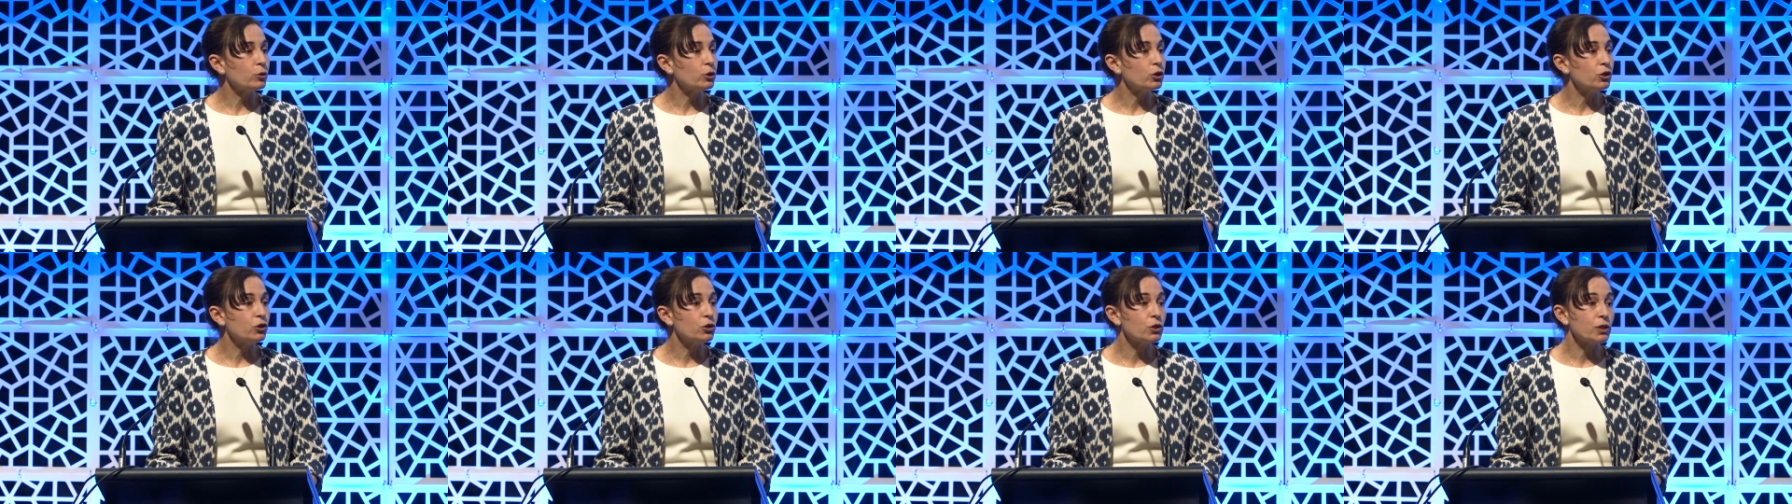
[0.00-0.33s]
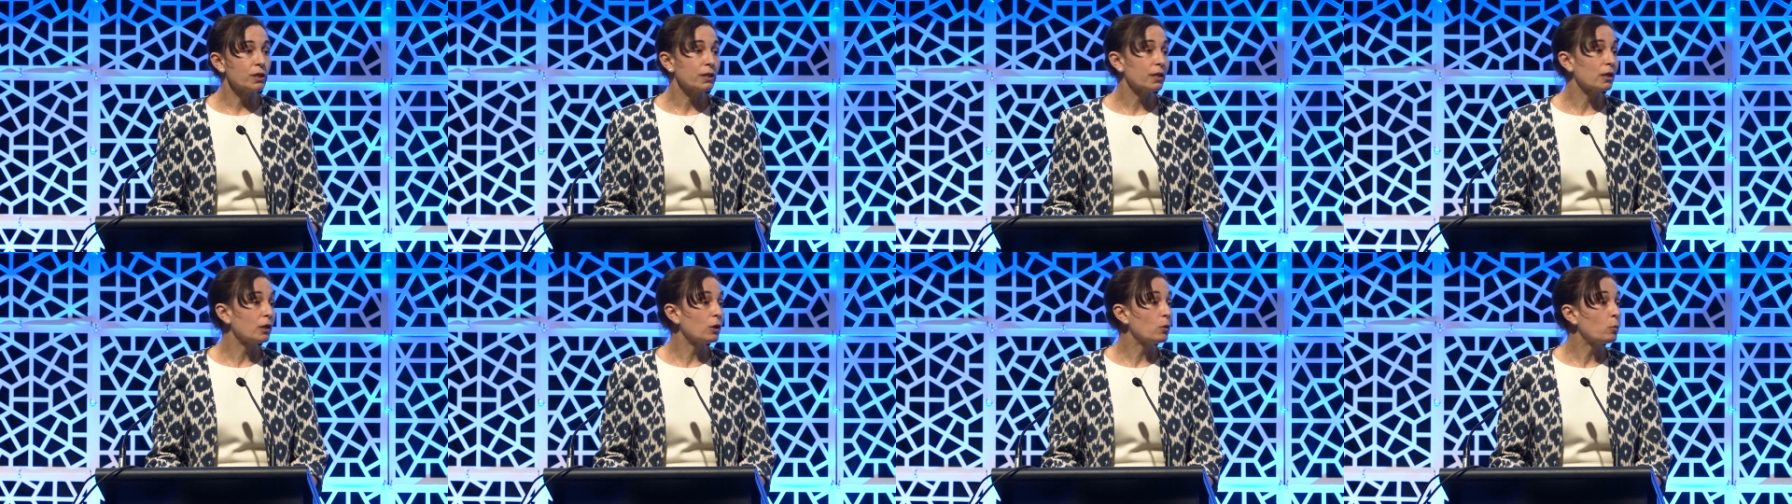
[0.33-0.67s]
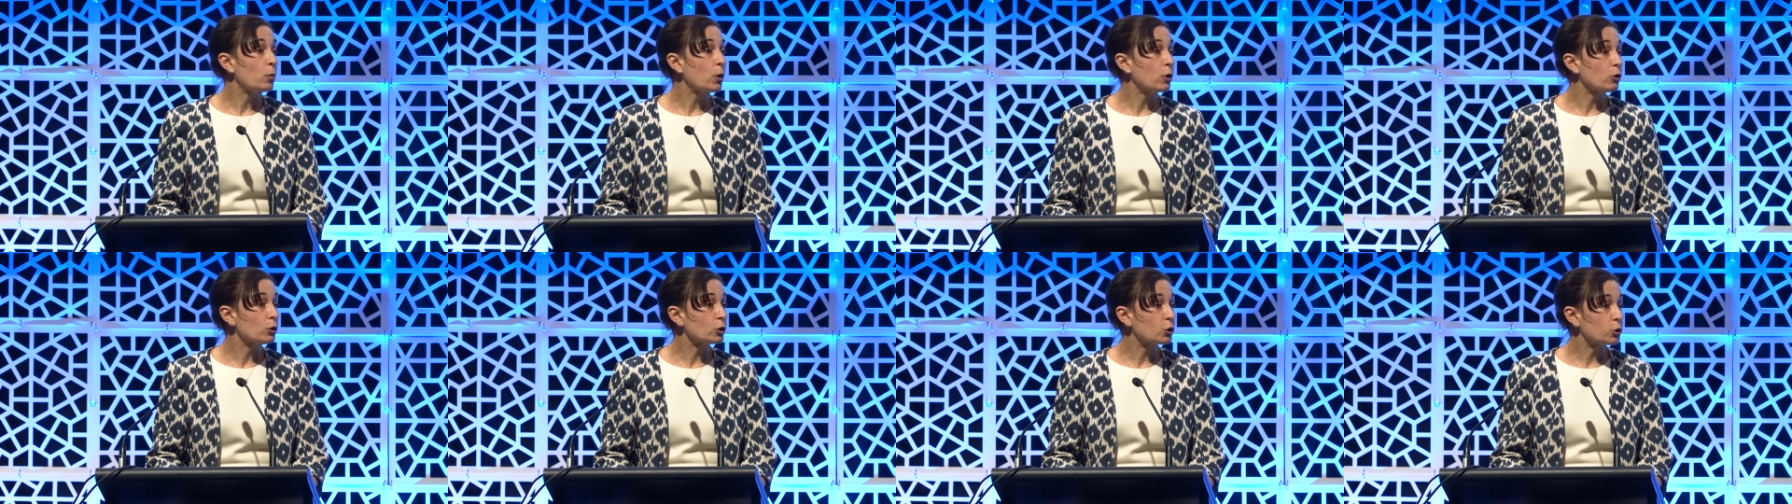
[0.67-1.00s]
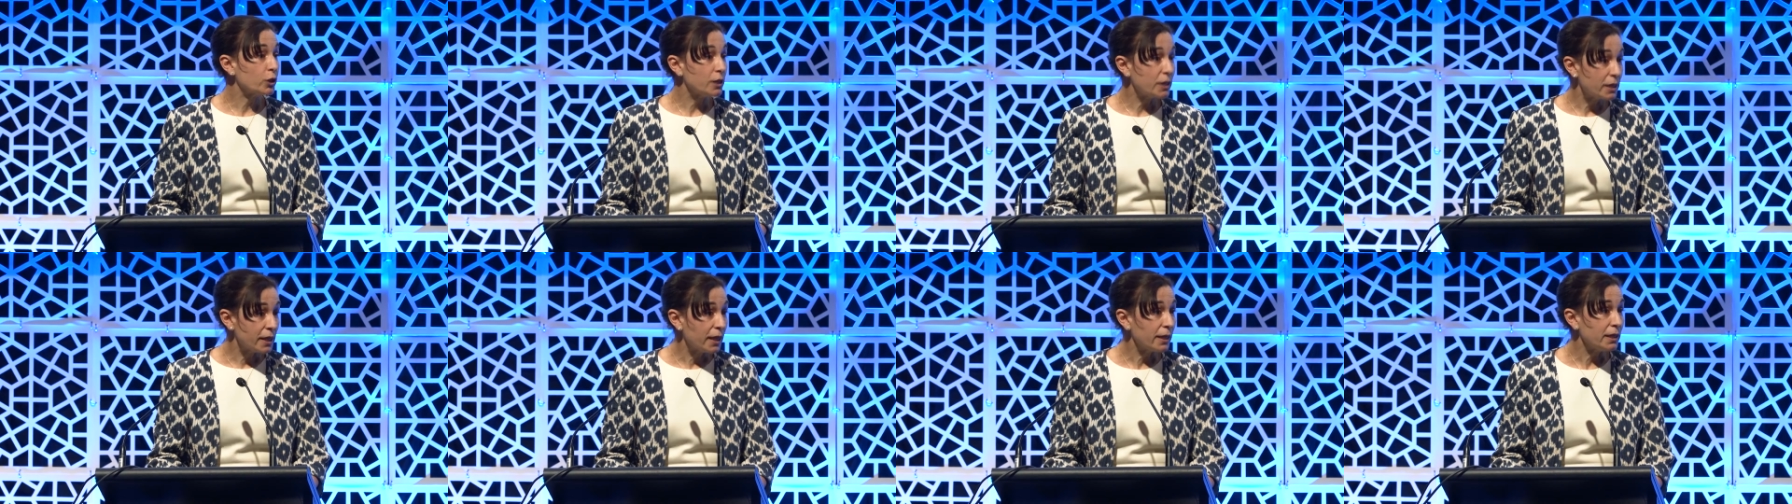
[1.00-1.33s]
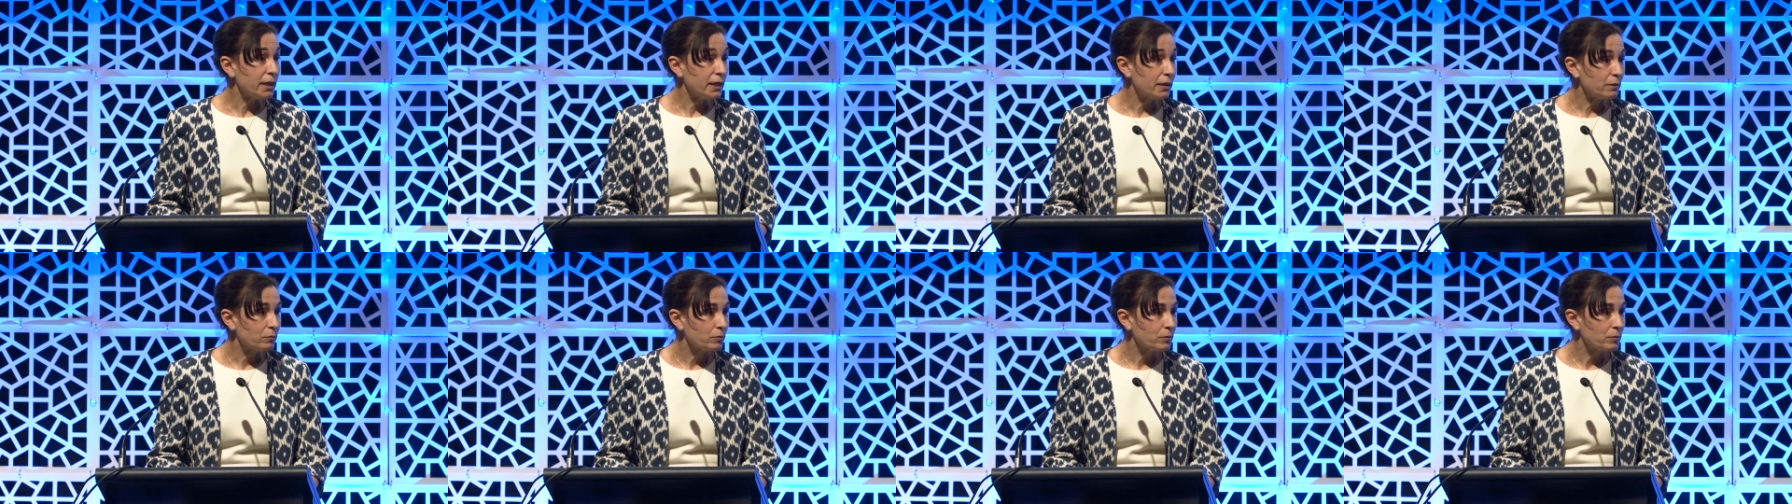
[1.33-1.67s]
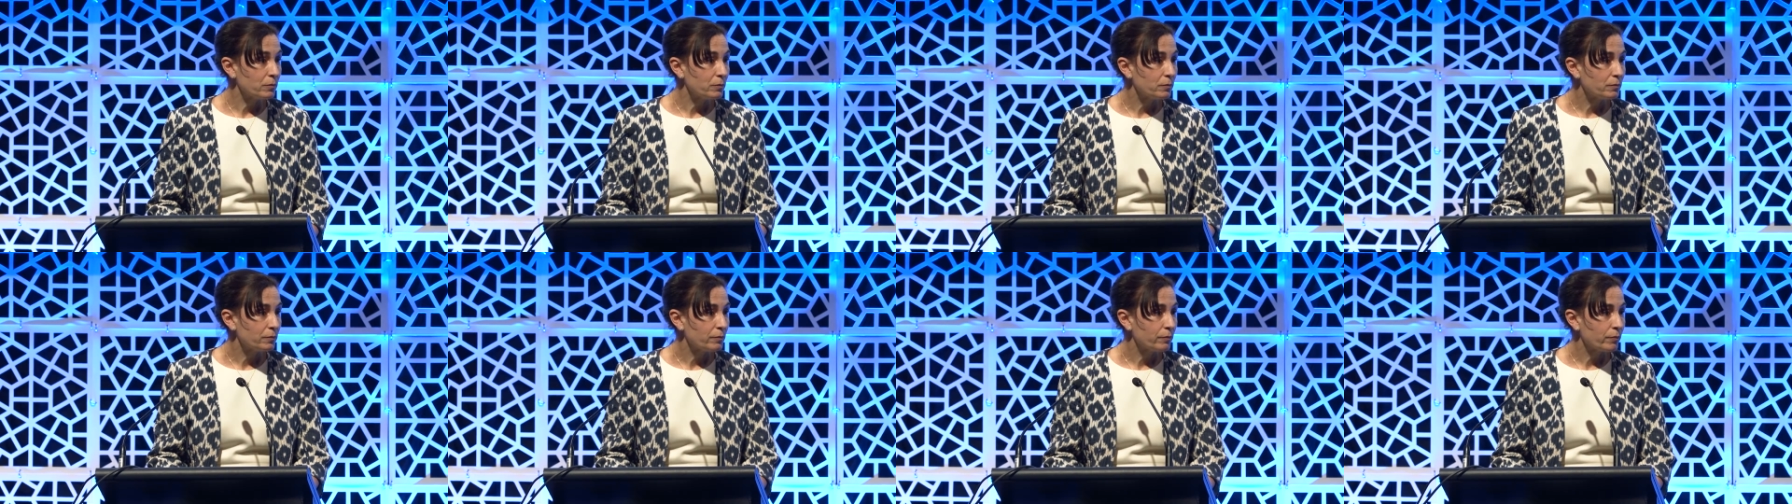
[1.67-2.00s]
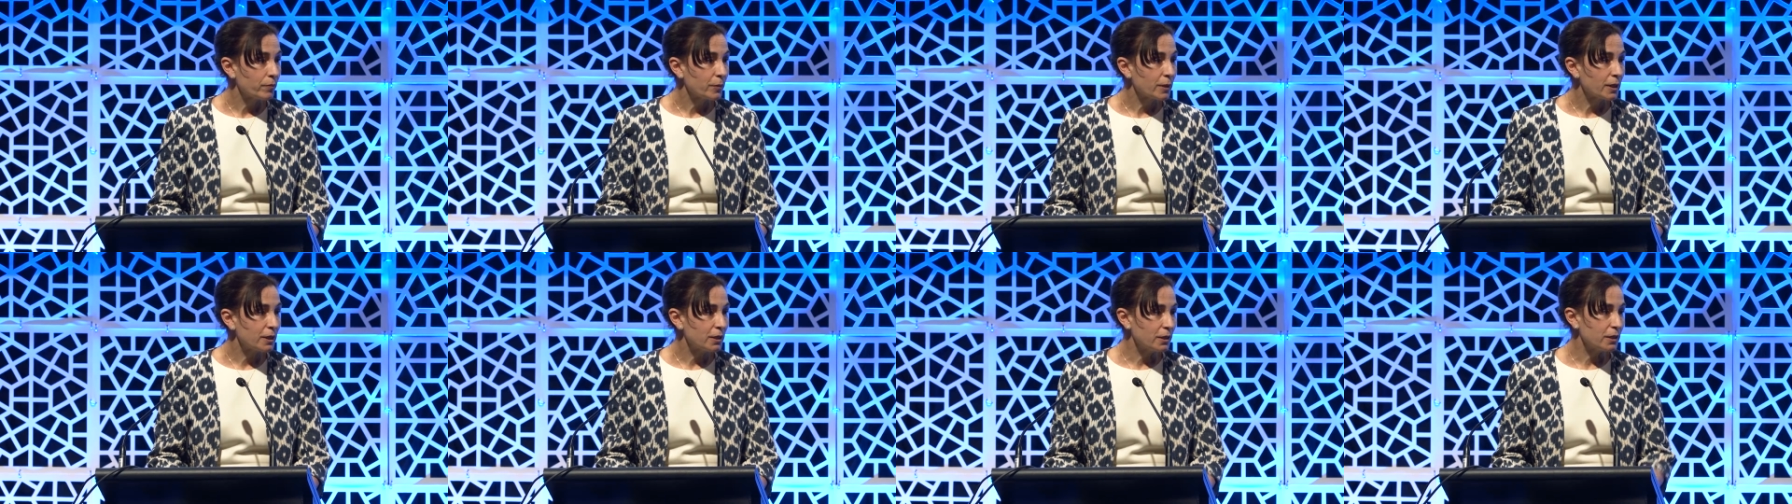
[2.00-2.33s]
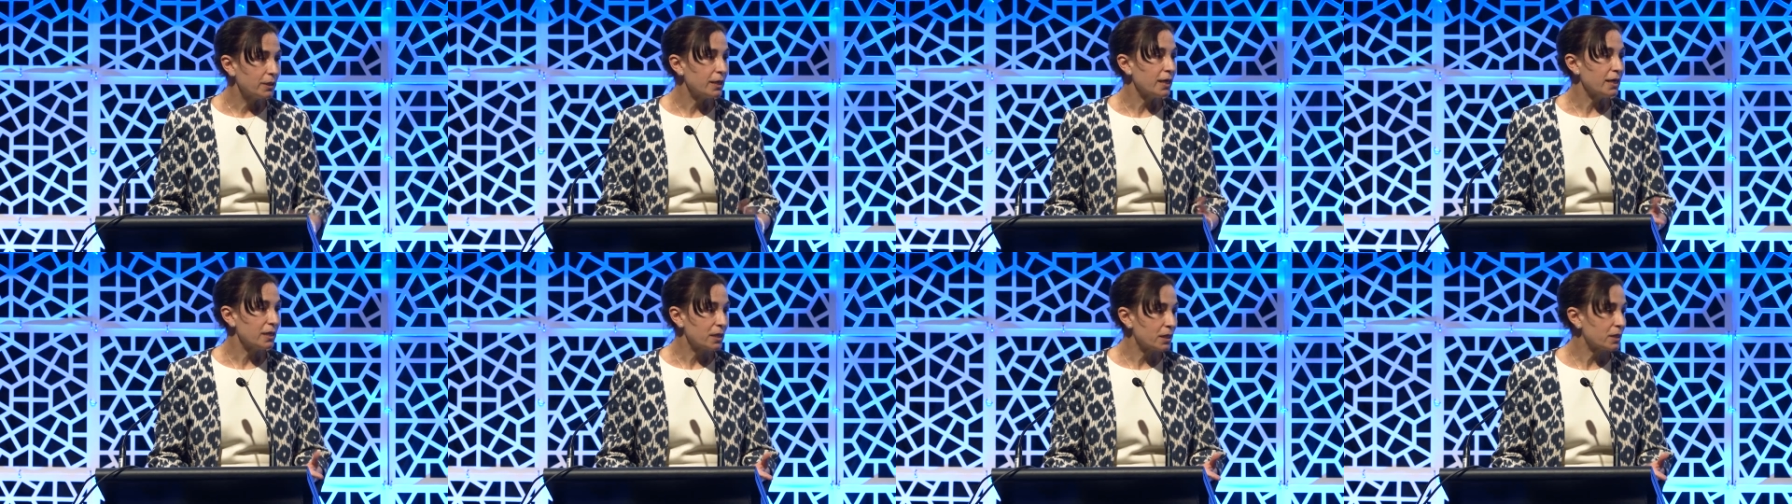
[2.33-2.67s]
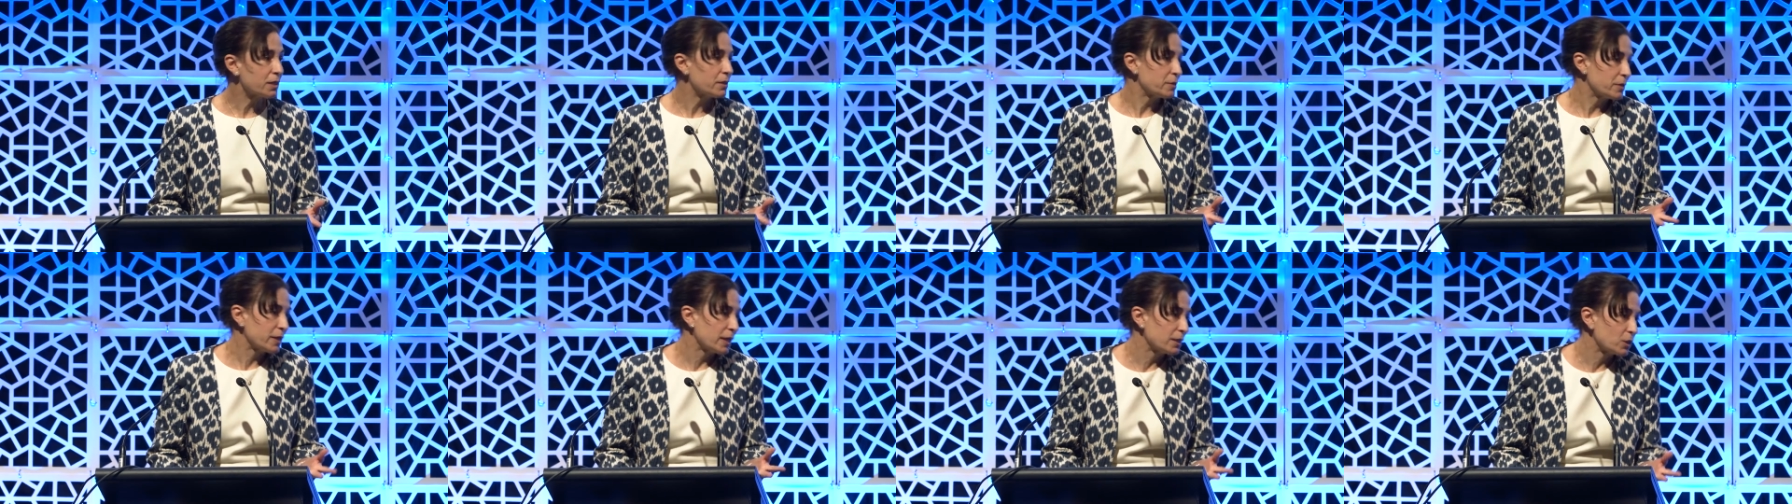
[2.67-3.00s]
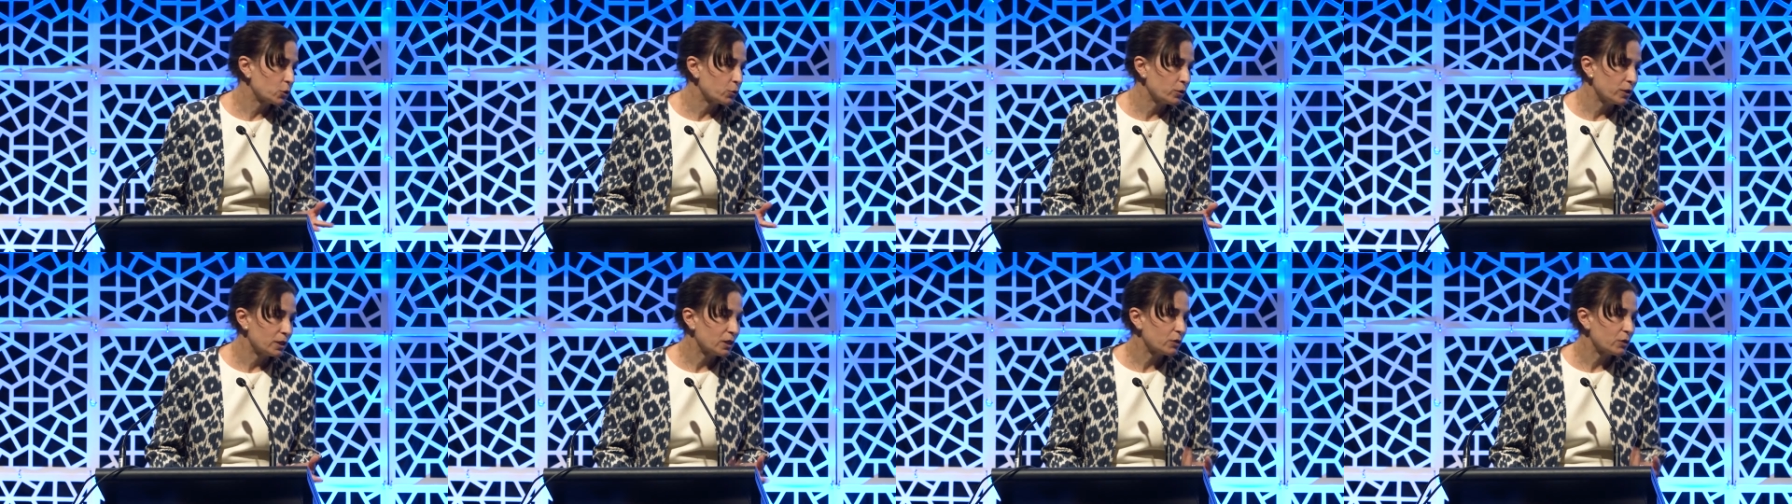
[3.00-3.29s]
use in the laboratory setting to test sunscreen.